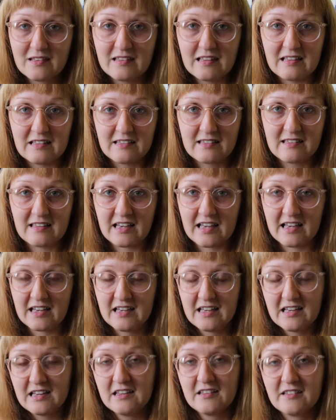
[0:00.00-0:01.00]
It's
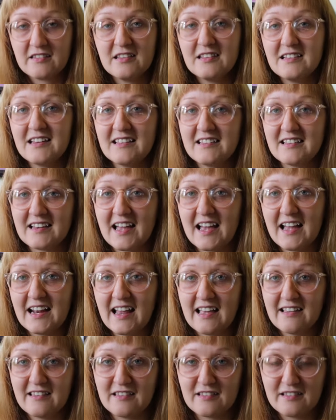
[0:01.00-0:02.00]
Sunday today,
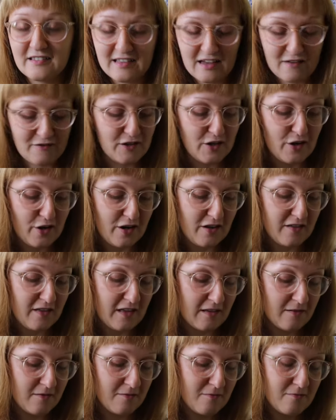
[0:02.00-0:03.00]
lazy Sunday afternoon, I
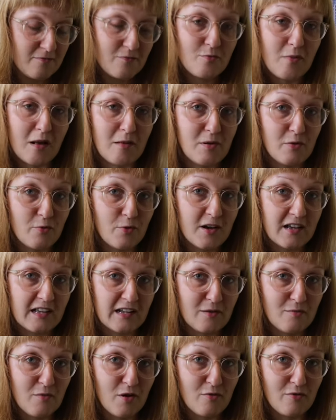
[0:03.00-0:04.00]
think, maybe
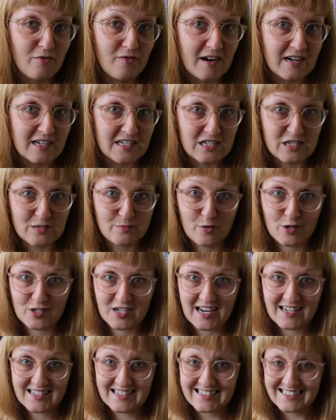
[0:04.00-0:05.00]
working on my Refashioners
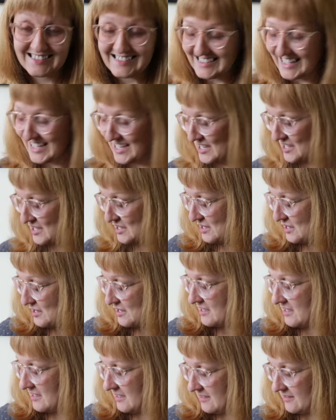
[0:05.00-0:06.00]
project.
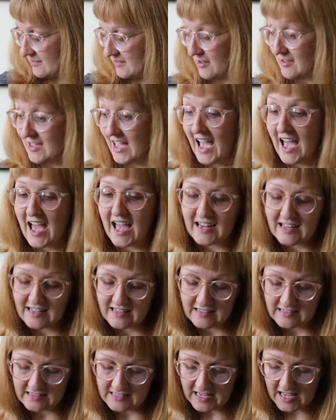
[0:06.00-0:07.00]
So yeah,
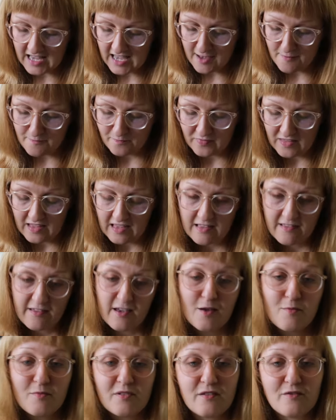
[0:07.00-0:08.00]
and in
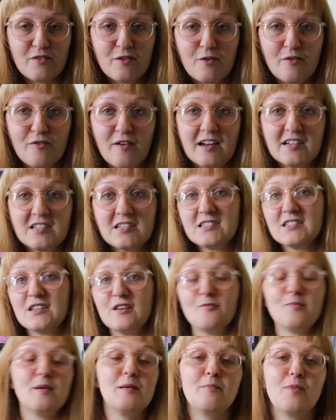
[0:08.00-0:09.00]
terms of the Refashions that
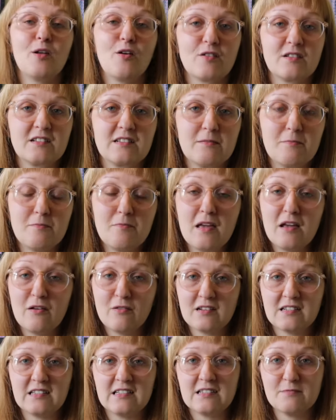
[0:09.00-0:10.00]
have been blogged,
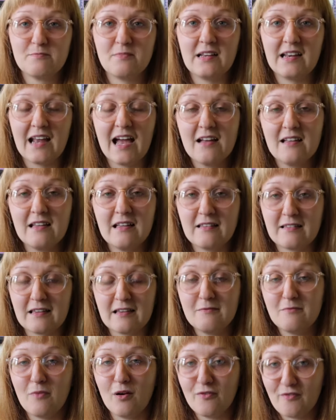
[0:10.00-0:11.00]
Mira's is
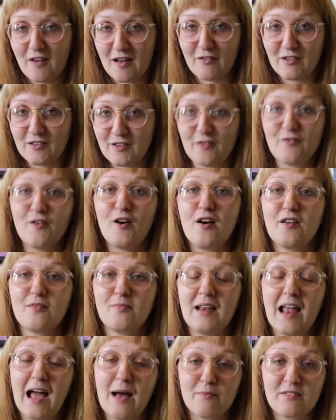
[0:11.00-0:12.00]
my favourite so far. It's
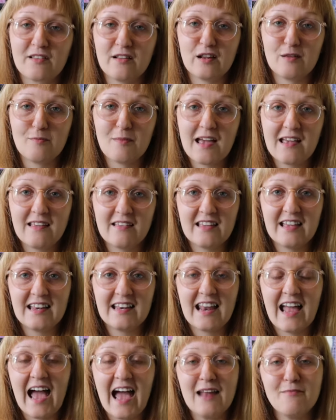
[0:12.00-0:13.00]
been absolutely
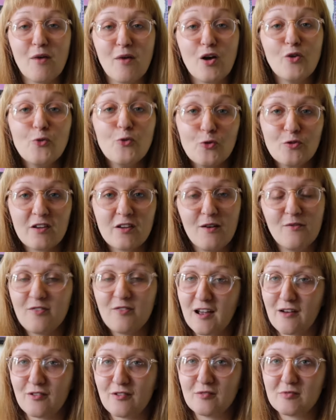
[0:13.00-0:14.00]
amazing. And my all-time
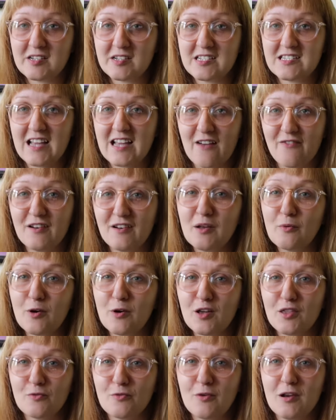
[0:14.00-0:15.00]
favourite, which is definitely
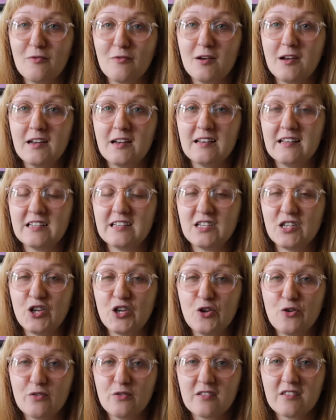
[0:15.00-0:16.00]
worth a reread, is
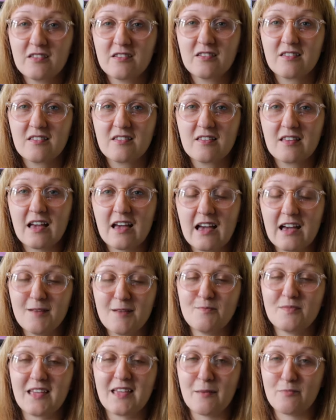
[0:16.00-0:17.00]
Yeust's
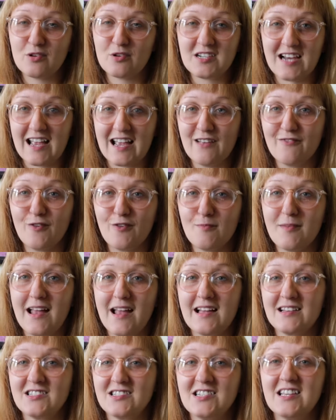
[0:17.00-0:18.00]
Zebra Jacket from
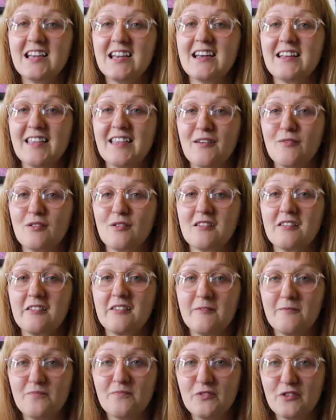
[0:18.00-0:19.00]
last year. That
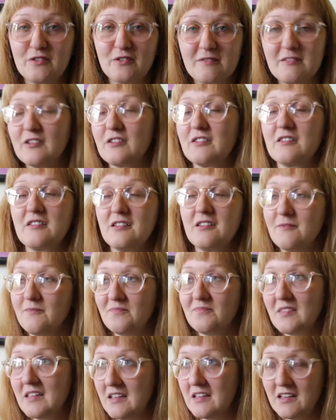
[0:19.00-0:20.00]
was just
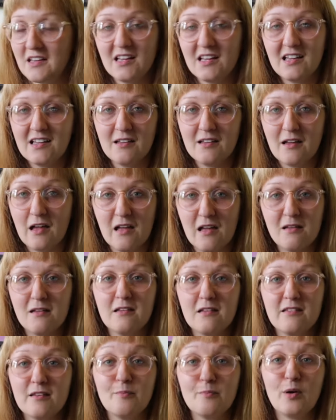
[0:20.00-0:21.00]
a
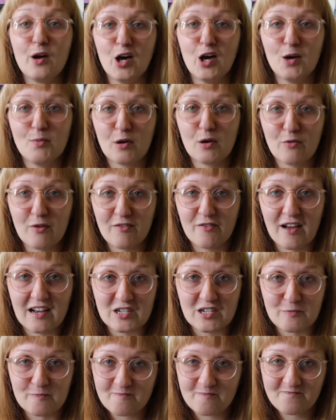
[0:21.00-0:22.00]
superb
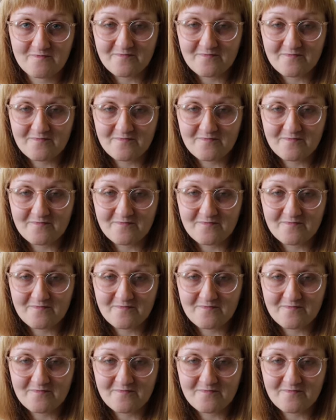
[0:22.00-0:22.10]
refashion.